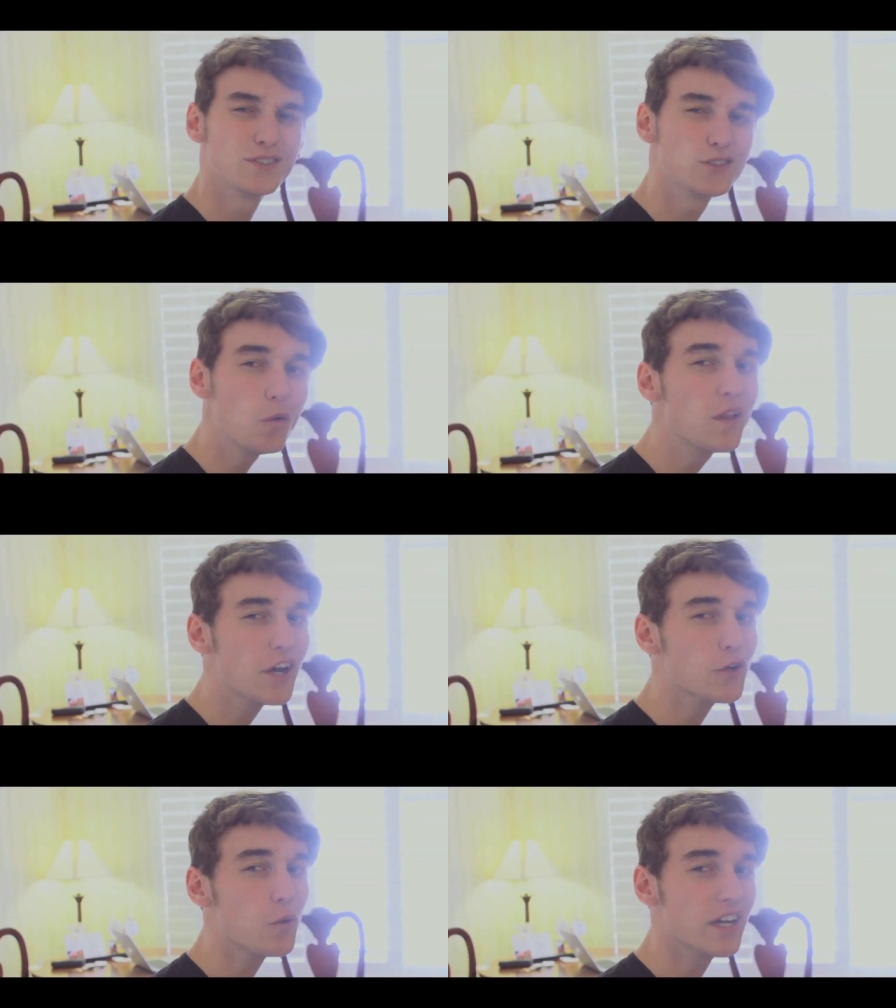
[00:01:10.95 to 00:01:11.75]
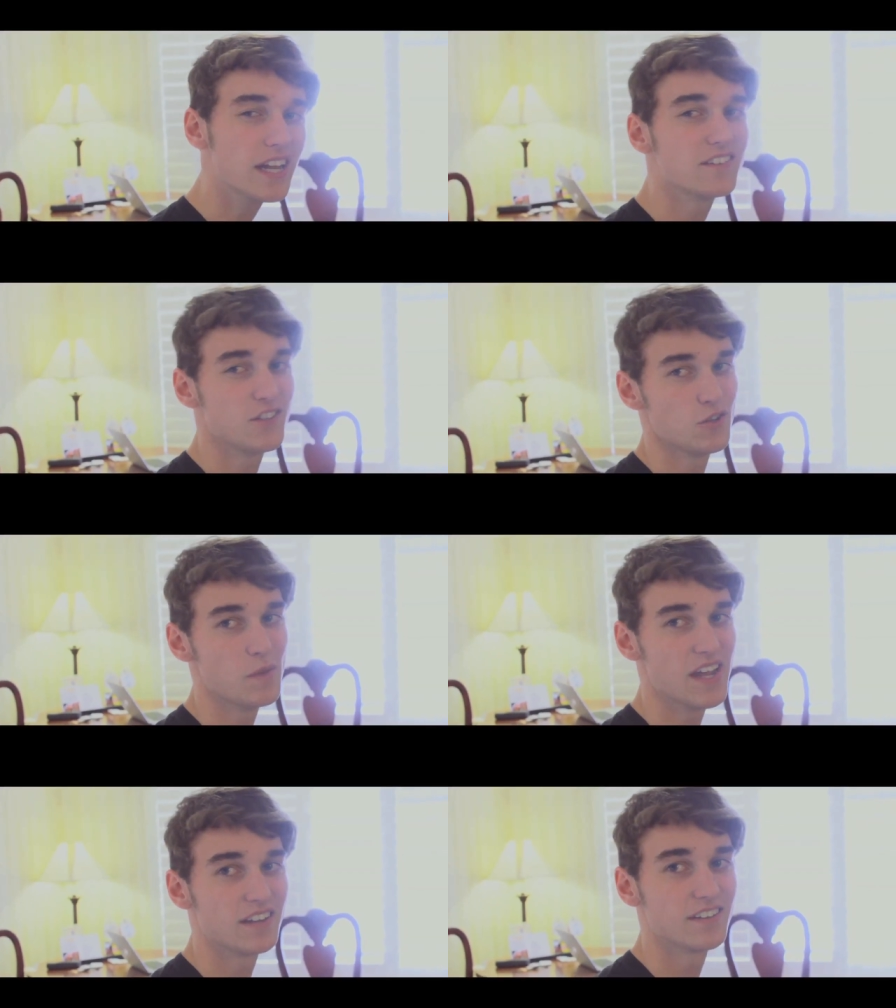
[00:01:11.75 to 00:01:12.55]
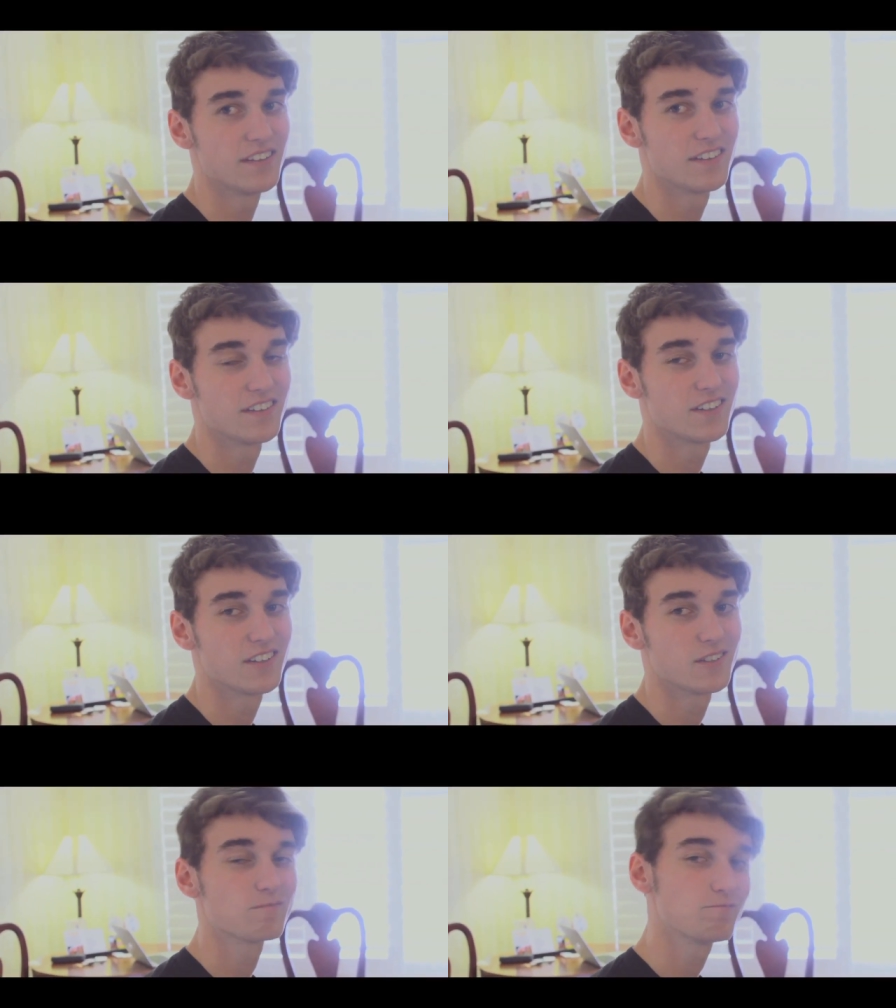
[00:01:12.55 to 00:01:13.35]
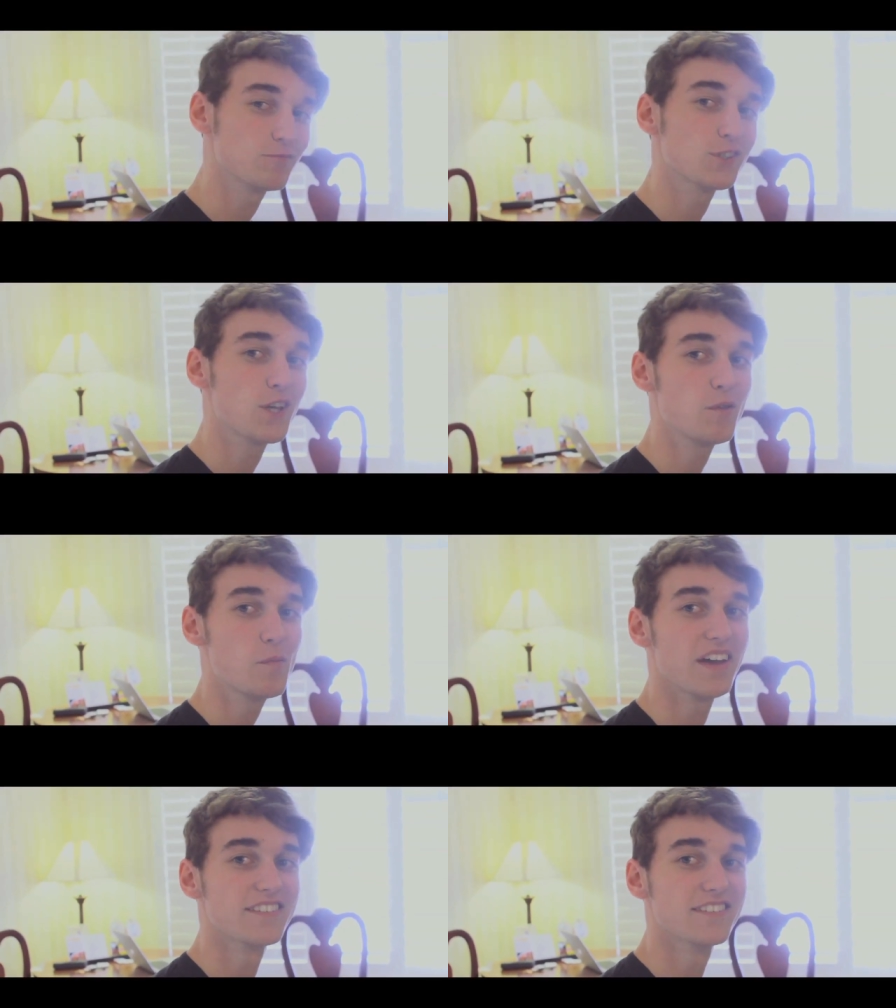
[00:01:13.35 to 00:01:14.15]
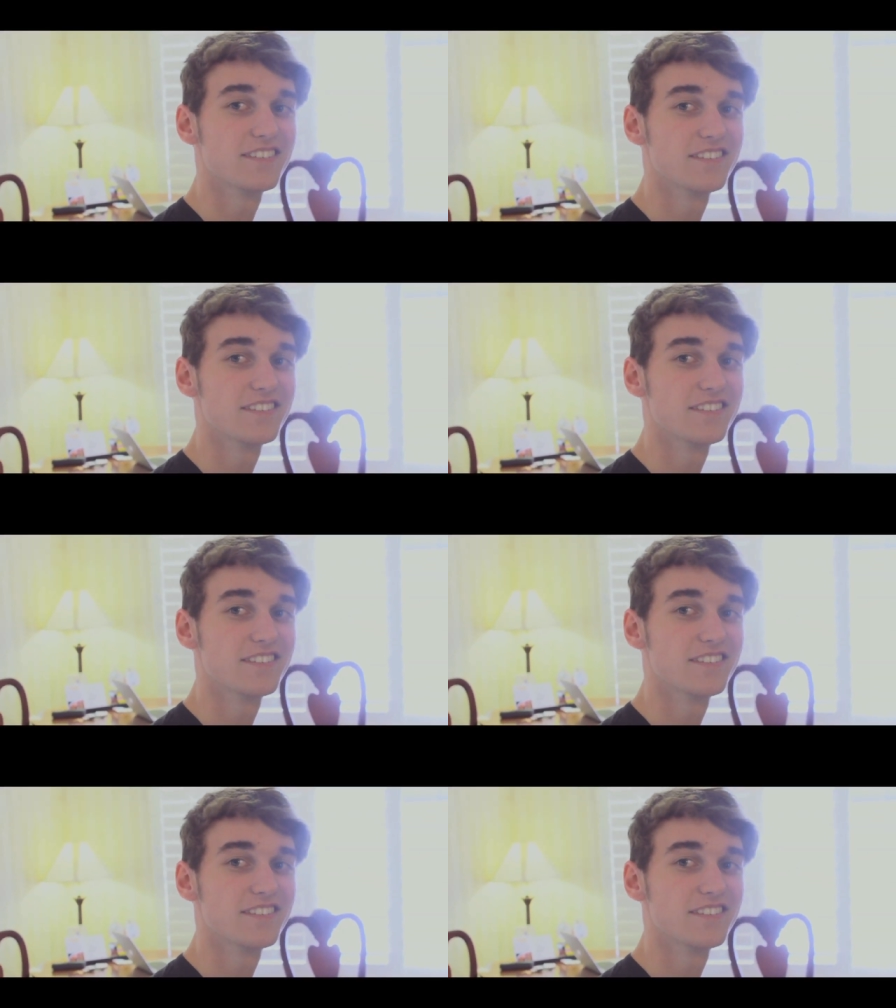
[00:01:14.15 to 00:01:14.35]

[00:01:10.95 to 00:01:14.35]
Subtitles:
don't let underwear get to you, man. Just come to bed.